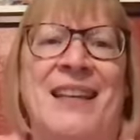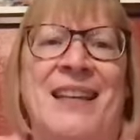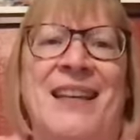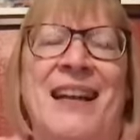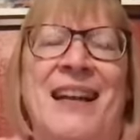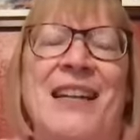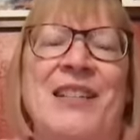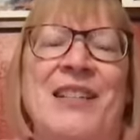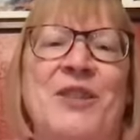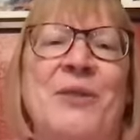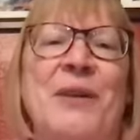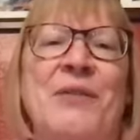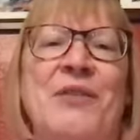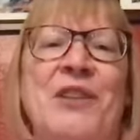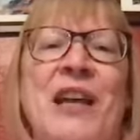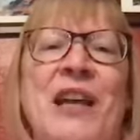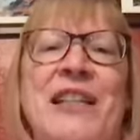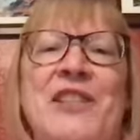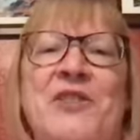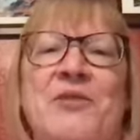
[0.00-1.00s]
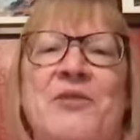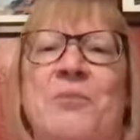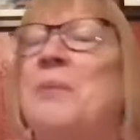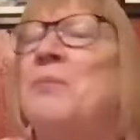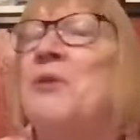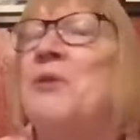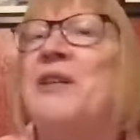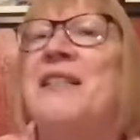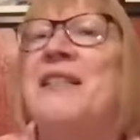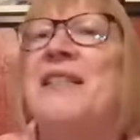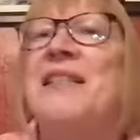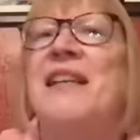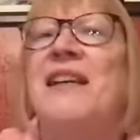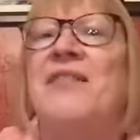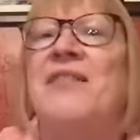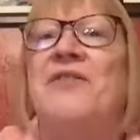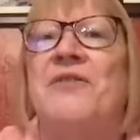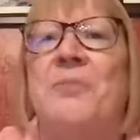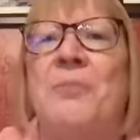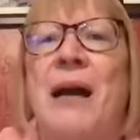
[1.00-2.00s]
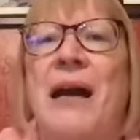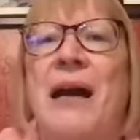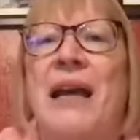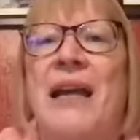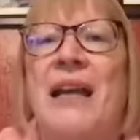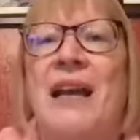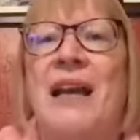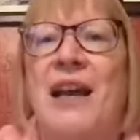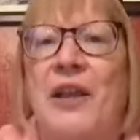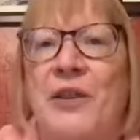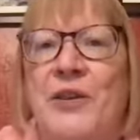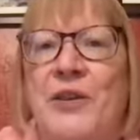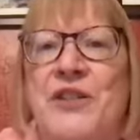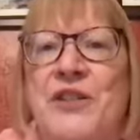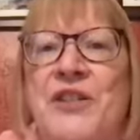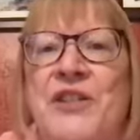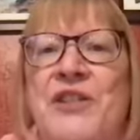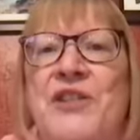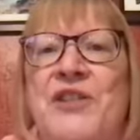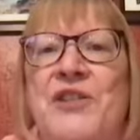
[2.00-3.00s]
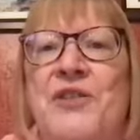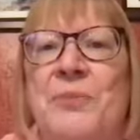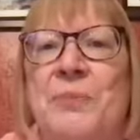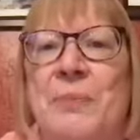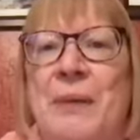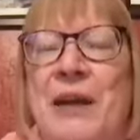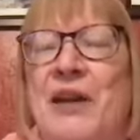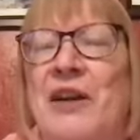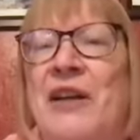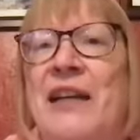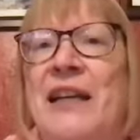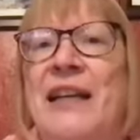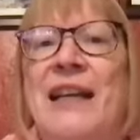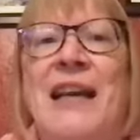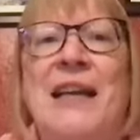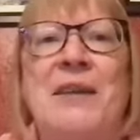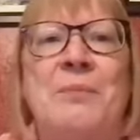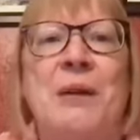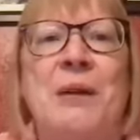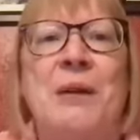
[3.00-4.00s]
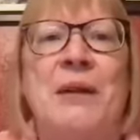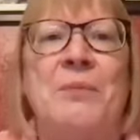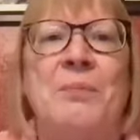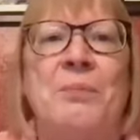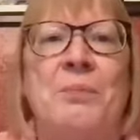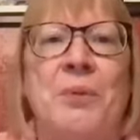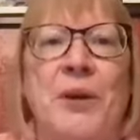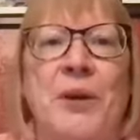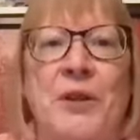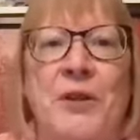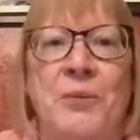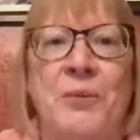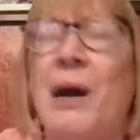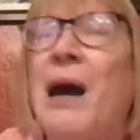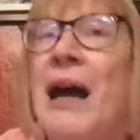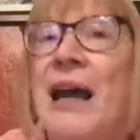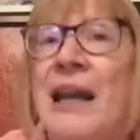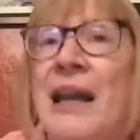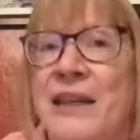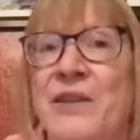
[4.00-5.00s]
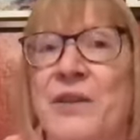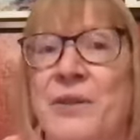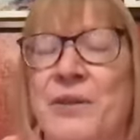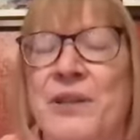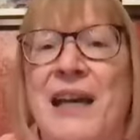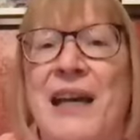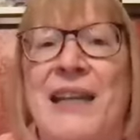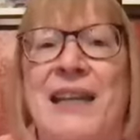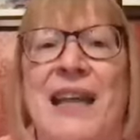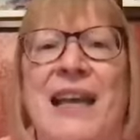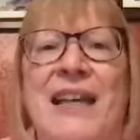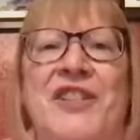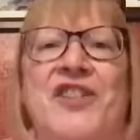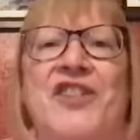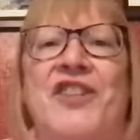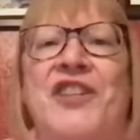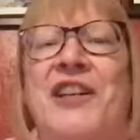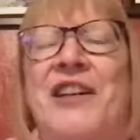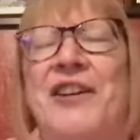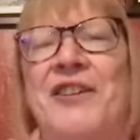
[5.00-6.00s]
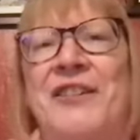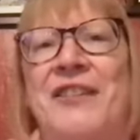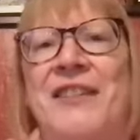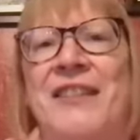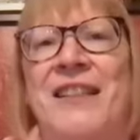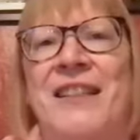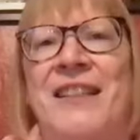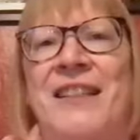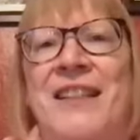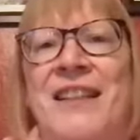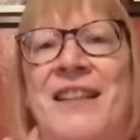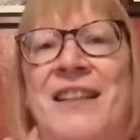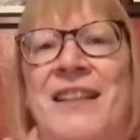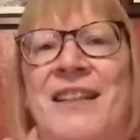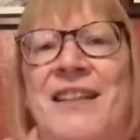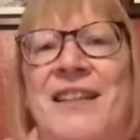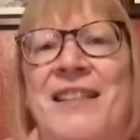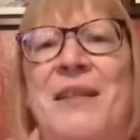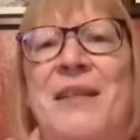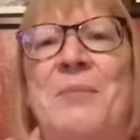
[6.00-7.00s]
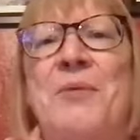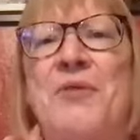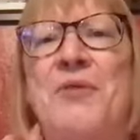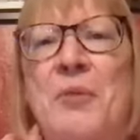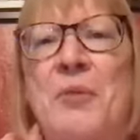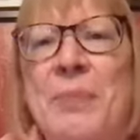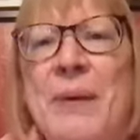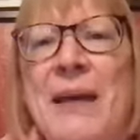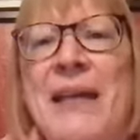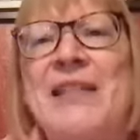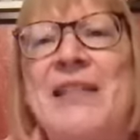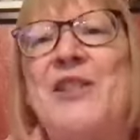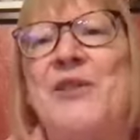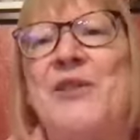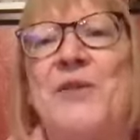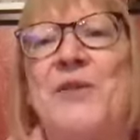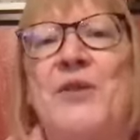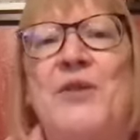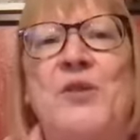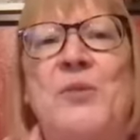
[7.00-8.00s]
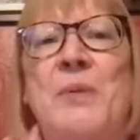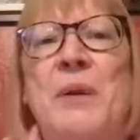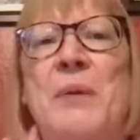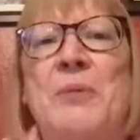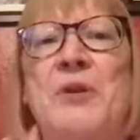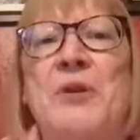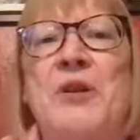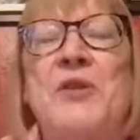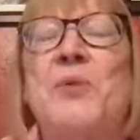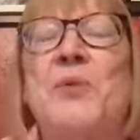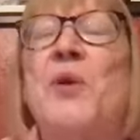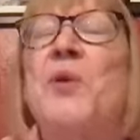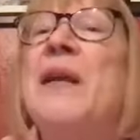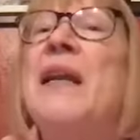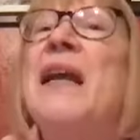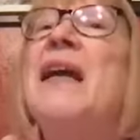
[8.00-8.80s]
I do have lots of memories of my other sister, Mary, and my brother, Mike, who died last year. Some of the best of those memories were when